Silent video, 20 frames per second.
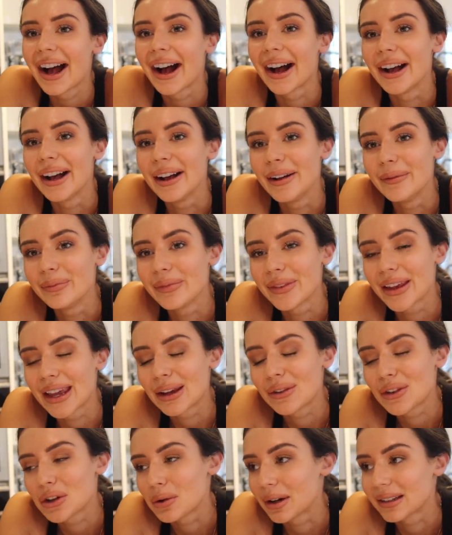
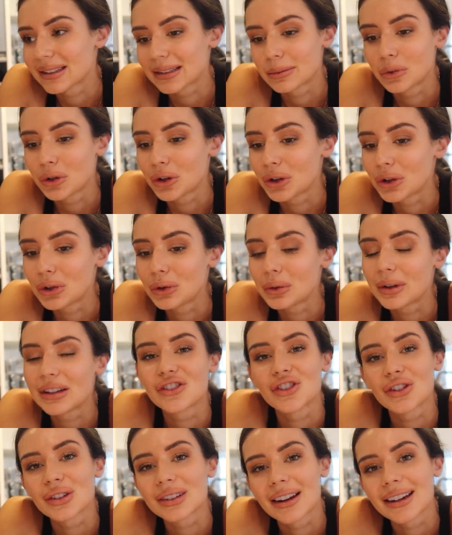if you are someone who
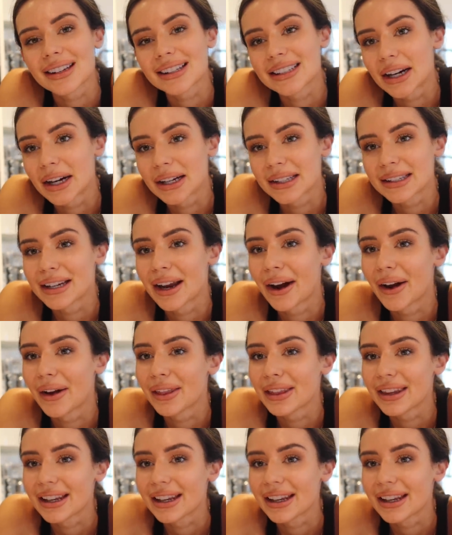is just like starting out and